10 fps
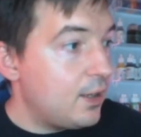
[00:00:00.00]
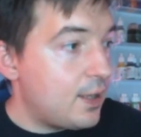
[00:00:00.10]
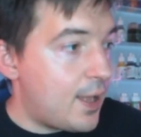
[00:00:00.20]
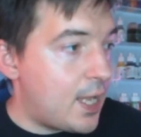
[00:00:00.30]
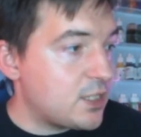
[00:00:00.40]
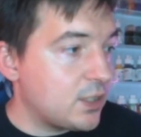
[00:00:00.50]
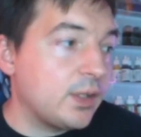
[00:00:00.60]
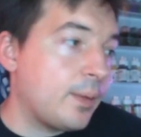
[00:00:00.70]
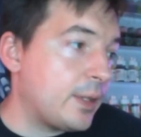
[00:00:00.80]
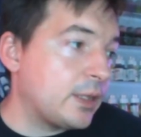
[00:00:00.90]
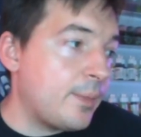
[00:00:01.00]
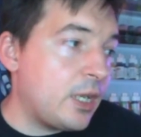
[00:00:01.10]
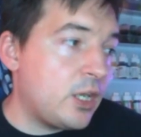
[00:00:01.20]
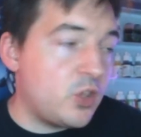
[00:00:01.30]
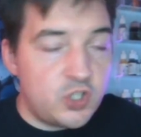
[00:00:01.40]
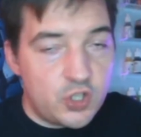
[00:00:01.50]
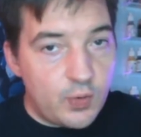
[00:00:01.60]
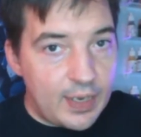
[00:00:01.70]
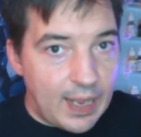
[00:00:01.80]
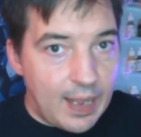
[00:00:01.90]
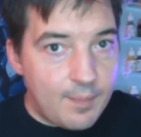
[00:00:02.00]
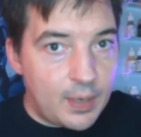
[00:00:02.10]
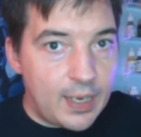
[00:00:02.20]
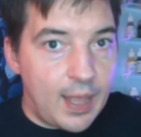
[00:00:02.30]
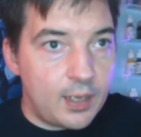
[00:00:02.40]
It's a little bit limited in the shooting game, but again,